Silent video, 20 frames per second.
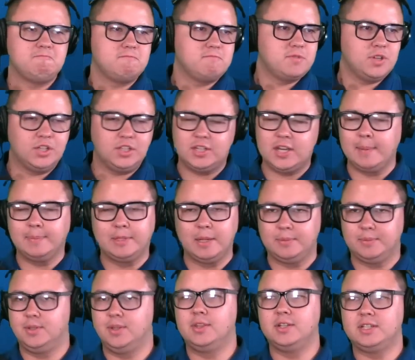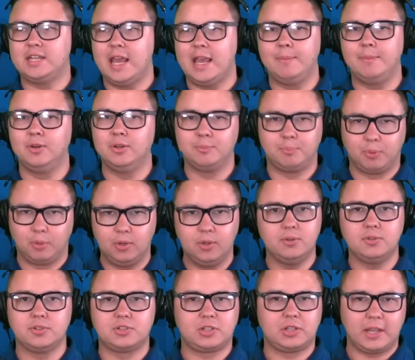stepped up to the table and
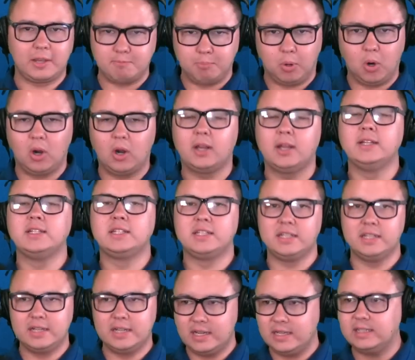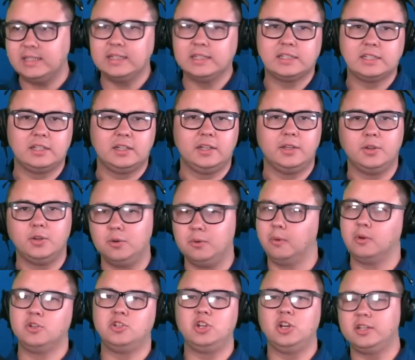produced, like Parkinson and Dissly, who
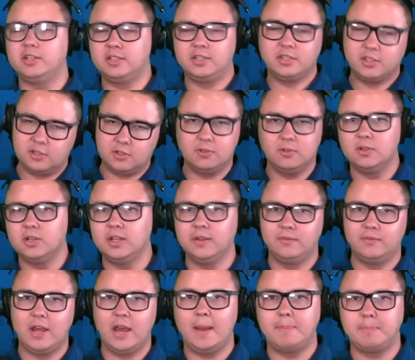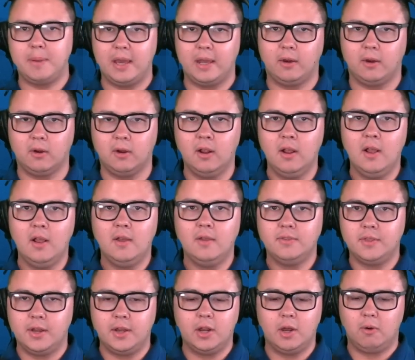were just as good, if not better,
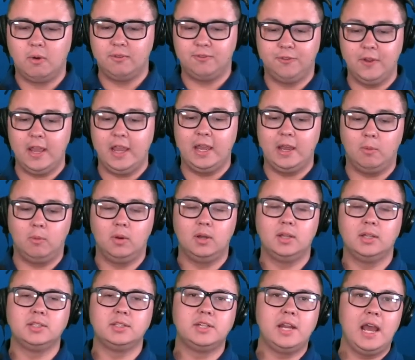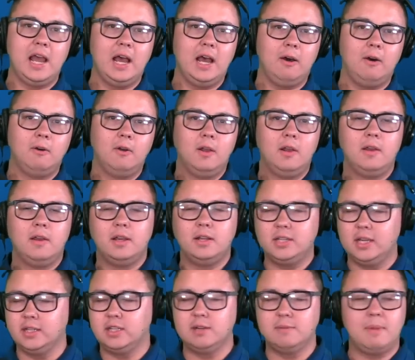than Noah Fant was. Now, it
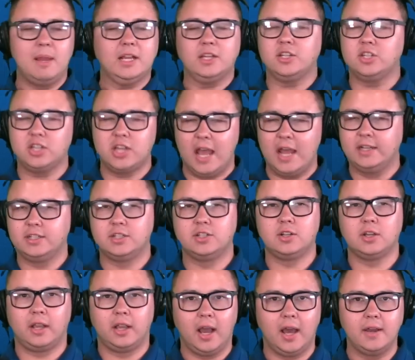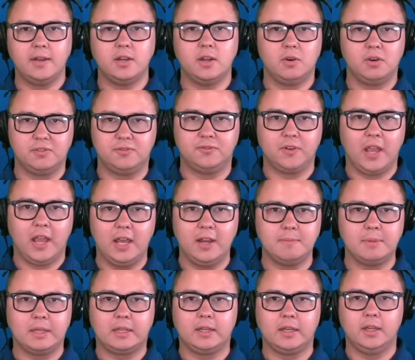doesn't make sense to cut Noah Fant
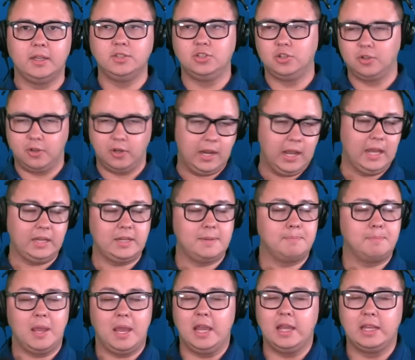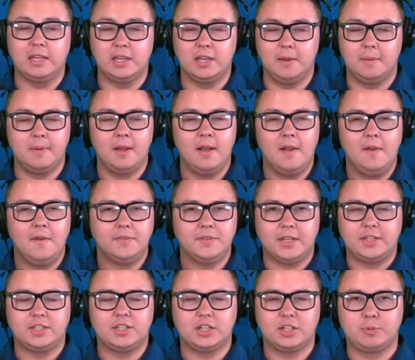because you're going to have to pay him
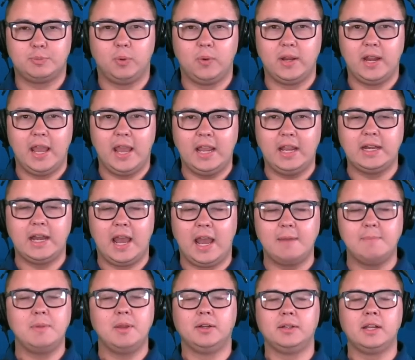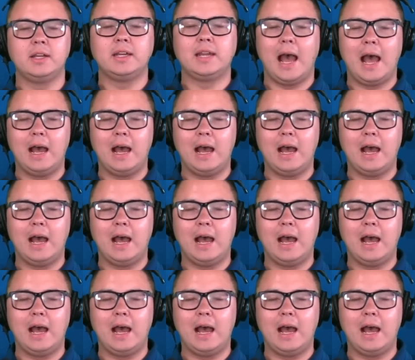that $6.89 million